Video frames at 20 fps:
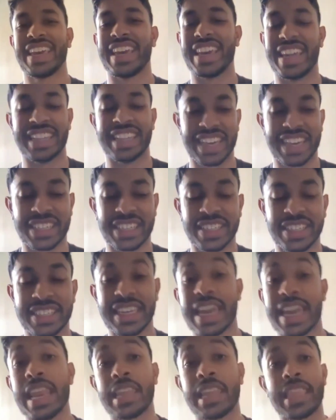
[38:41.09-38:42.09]
It is actually
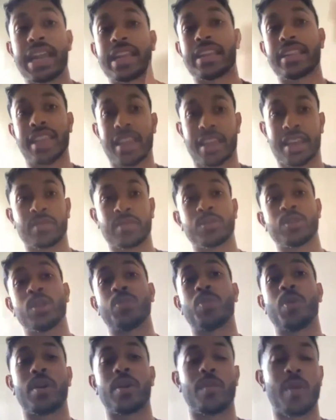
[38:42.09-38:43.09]
insane, and that comes to the
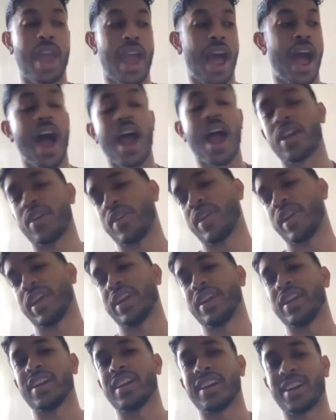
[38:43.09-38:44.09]
point where
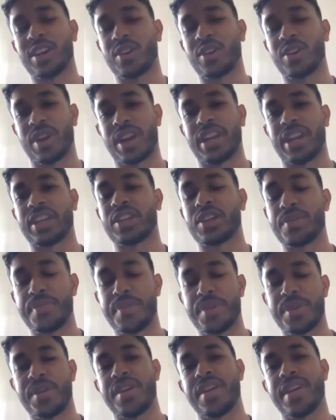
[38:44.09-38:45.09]
hiring a great
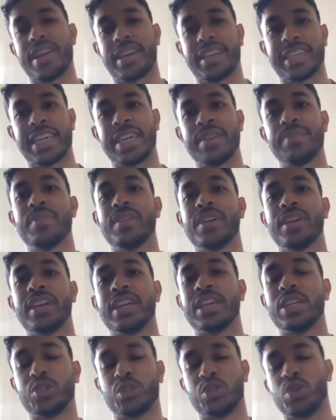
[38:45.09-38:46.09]
community team
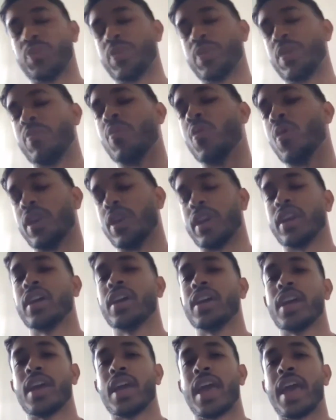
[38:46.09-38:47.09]
is super important.
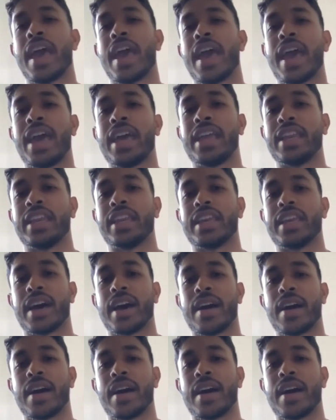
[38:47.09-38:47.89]
And